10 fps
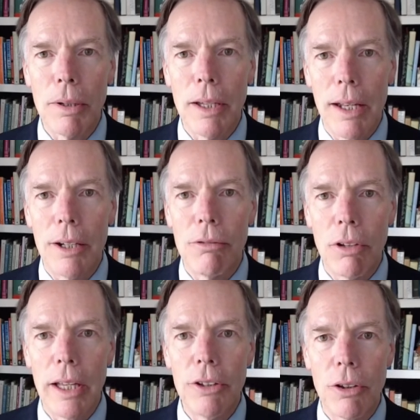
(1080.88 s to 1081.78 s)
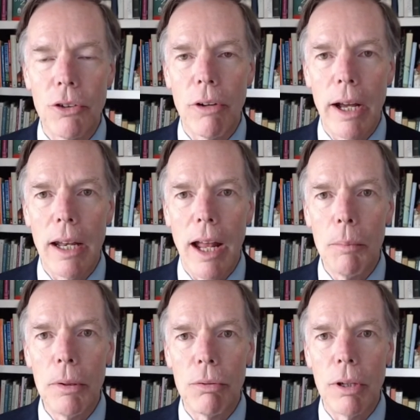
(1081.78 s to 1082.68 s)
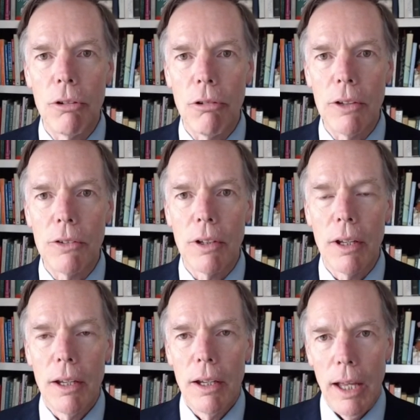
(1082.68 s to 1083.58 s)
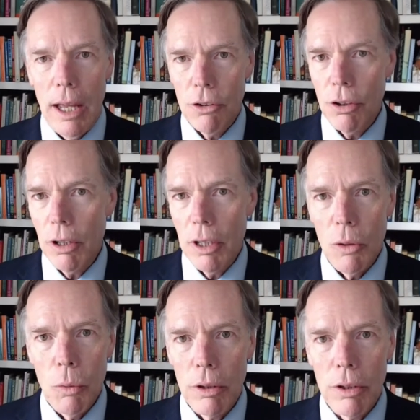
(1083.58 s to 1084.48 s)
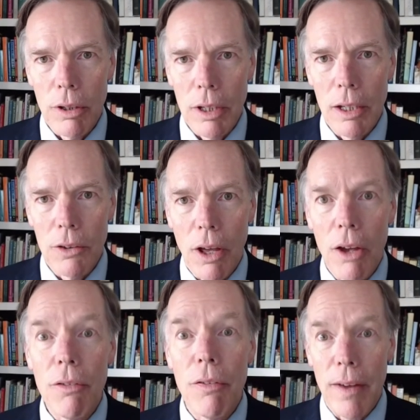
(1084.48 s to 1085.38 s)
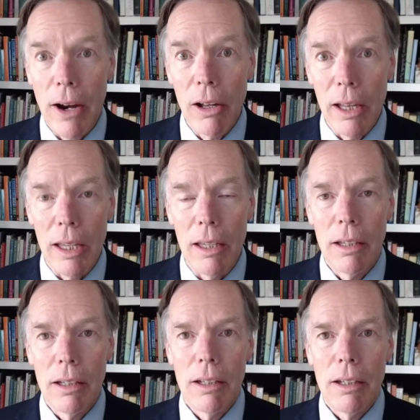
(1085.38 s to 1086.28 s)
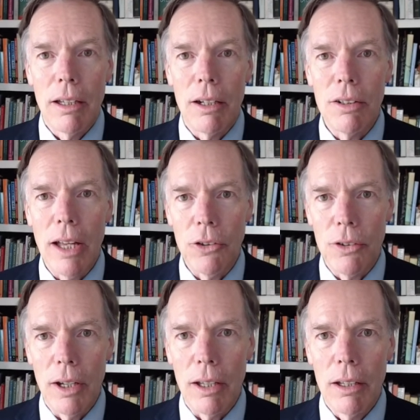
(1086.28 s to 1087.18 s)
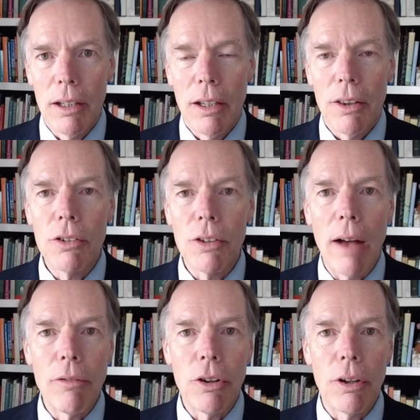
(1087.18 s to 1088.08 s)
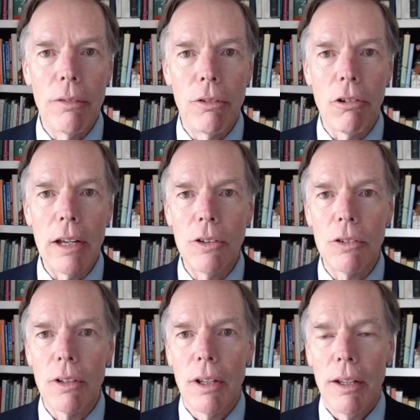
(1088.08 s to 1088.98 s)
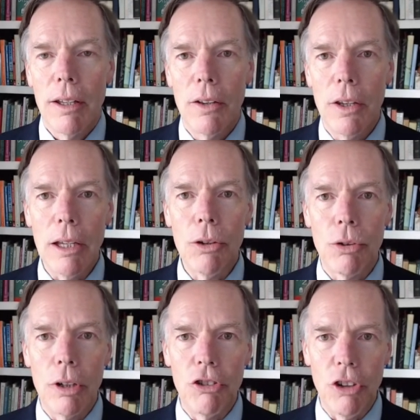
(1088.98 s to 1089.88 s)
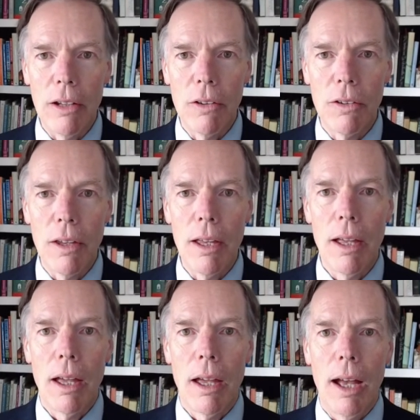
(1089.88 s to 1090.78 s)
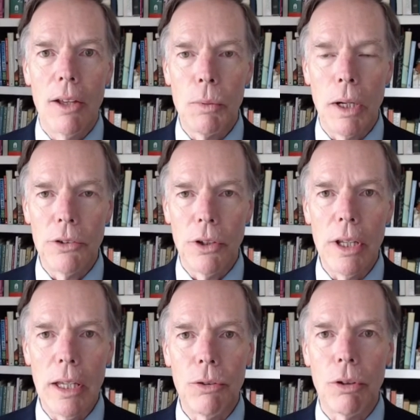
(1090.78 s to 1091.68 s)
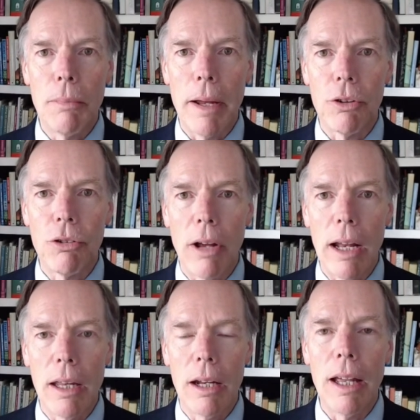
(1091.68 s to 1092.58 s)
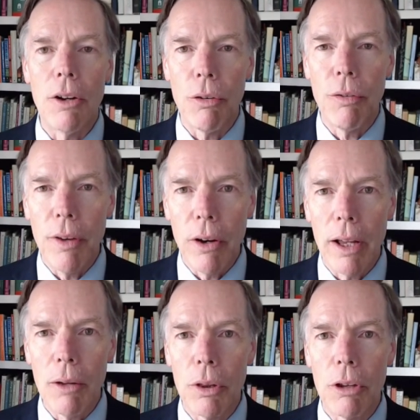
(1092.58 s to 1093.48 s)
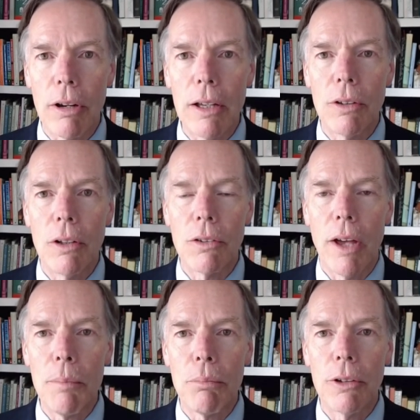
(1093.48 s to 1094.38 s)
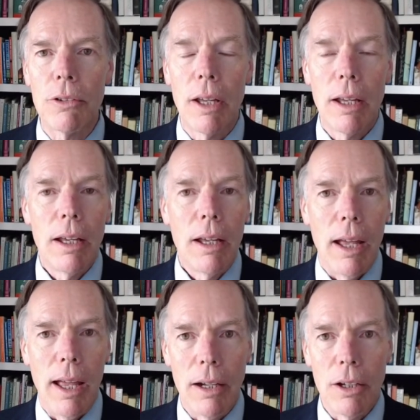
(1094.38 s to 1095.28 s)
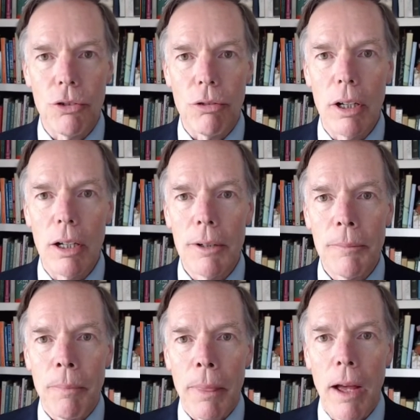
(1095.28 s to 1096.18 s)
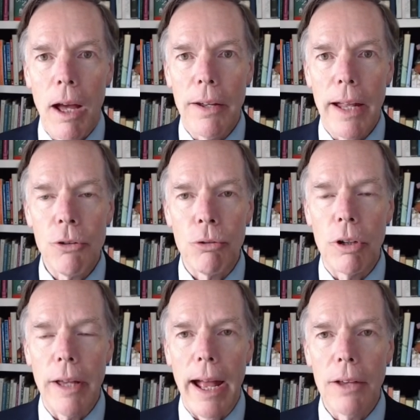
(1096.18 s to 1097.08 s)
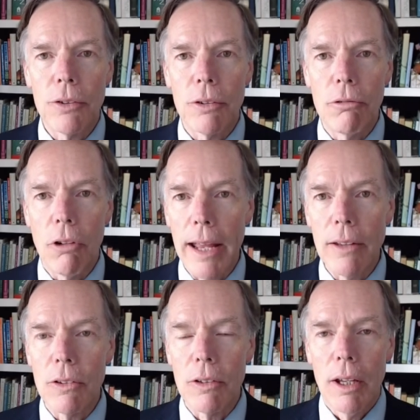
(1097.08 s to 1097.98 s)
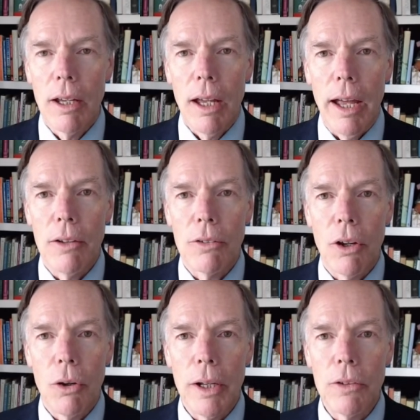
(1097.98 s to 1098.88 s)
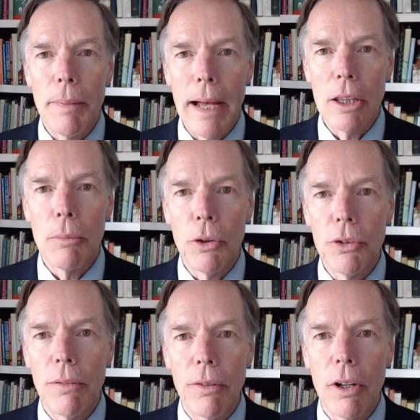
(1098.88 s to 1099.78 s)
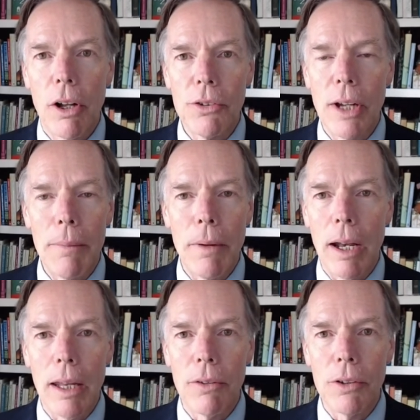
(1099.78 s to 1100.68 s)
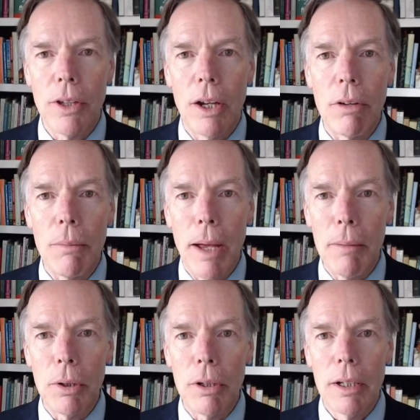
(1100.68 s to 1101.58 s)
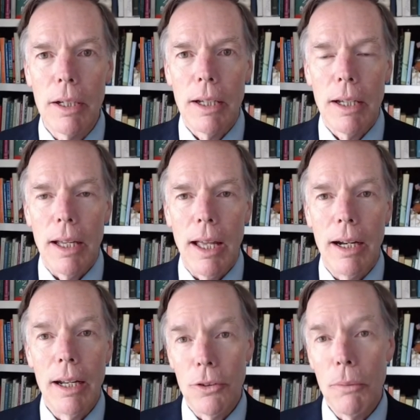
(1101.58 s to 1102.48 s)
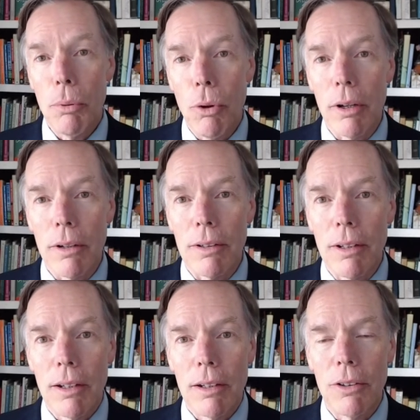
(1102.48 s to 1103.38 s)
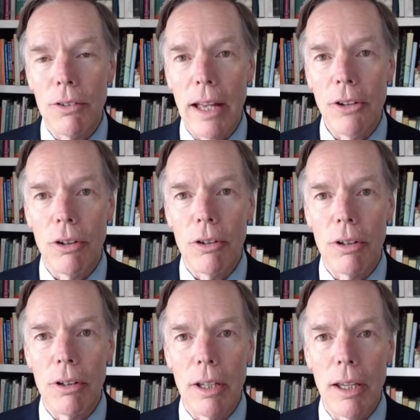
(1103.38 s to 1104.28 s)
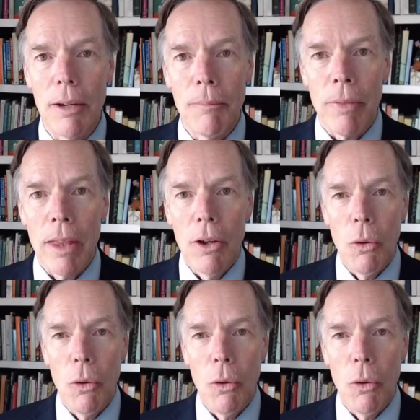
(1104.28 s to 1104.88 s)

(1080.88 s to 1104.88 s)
complicated relations right now between Greece and Turkey, where Turkey is unfairly contesting the sovereignty of Greece in the Eastern Aegean Sea, as well as in the Eastern Mediterranean, interfering with Greece and Cyprus and Israel on natural gas rights. And so it's about the most difficult time that any of us can remember, and it is important to sanction Turkey.